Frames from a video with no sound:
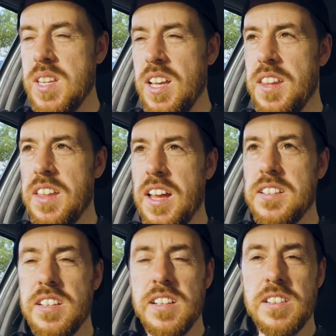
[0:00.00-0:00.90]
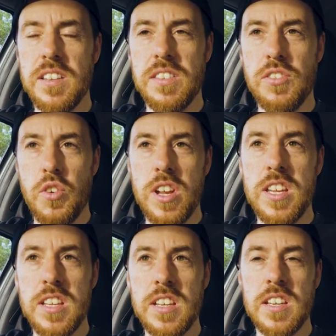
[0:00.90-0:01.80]
then did
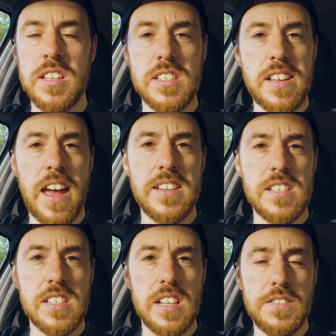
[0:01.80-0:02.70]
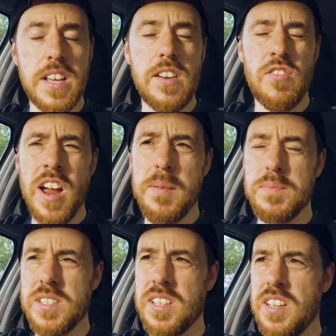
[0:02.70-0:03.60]
three sets of 10
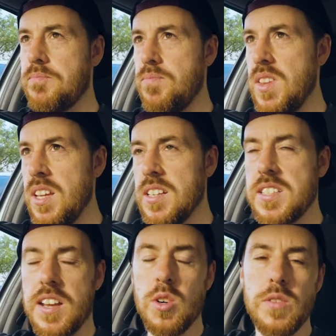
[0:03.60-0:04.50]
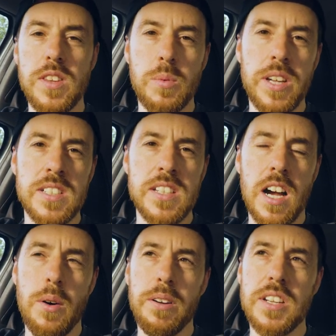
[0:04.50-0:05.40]
reps. Like I said, over the weeks
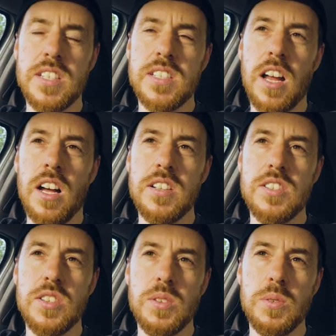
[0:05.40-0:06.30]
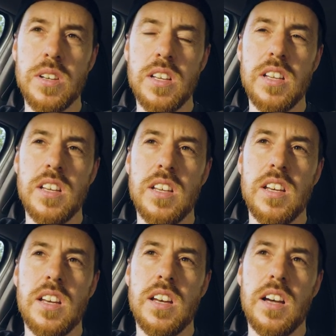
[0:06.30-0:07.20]
now I'm going to start to,
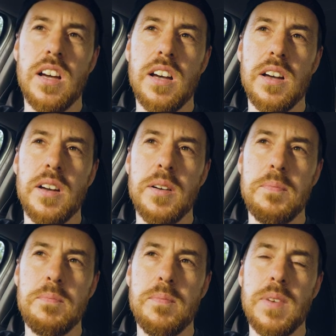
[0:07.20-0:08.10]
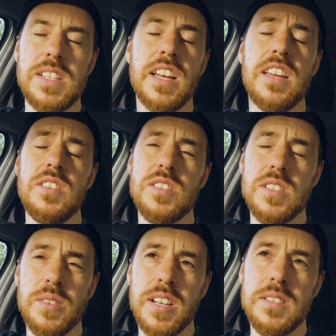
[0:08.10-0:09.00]
as I get used
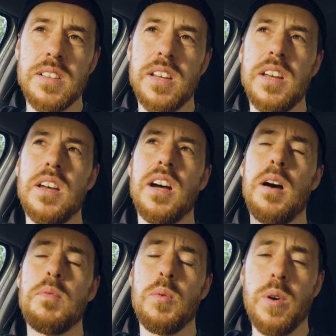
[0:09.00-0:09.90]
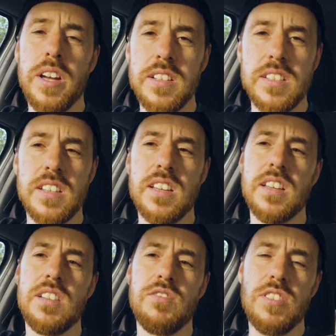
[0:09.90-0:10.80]
to it, up the weight,
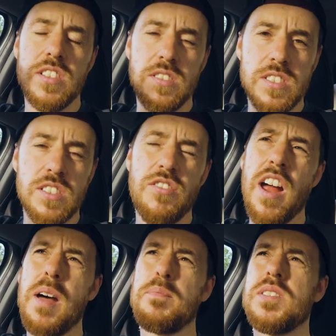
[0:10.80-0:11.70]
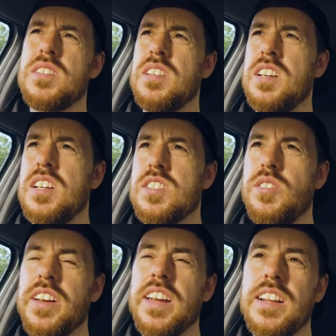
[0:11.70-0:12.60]
reduce the reps, so
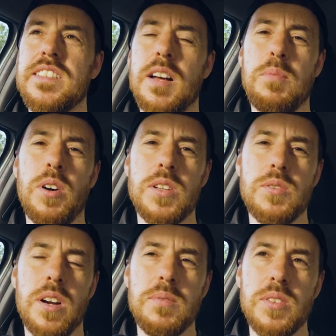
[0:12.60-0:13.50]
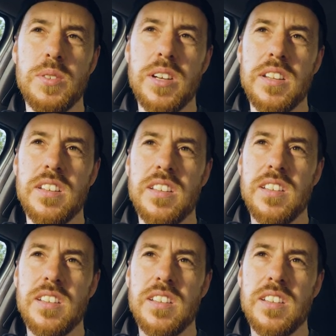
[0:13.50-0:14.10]
I can get to that point where I'm doing